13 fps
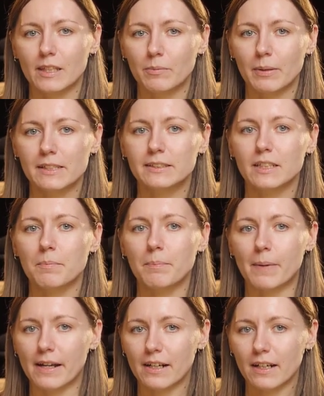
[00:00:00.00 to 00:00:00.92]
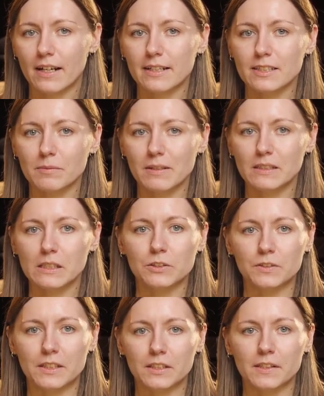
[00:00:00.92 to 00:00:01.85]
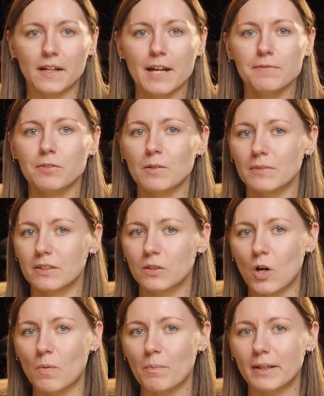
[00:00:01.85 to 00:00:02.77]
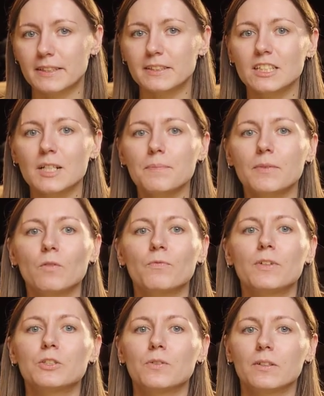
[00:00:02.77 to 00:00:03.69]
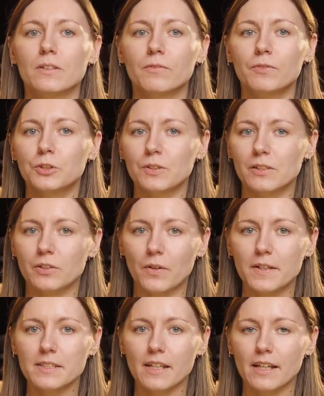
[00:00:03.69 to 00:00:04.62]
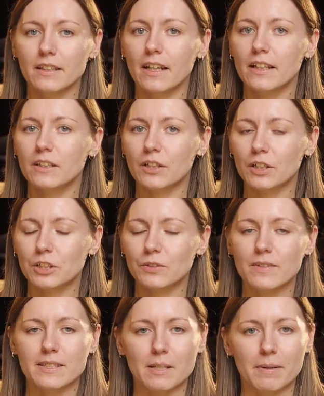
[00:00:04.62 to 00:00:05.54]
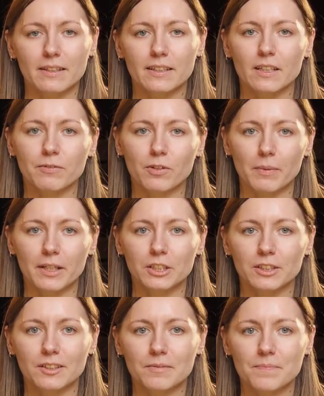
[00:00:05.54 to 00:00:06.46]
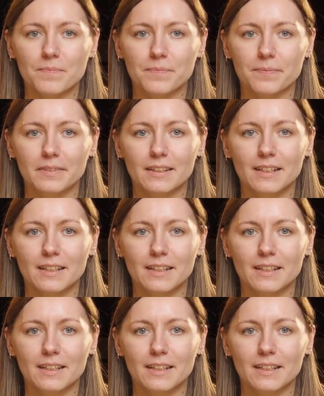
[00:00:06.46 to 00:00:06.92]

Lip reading: It builds a parallel accessibility tree derived from the DOM but stripped of visual noise and enriched with semantic information.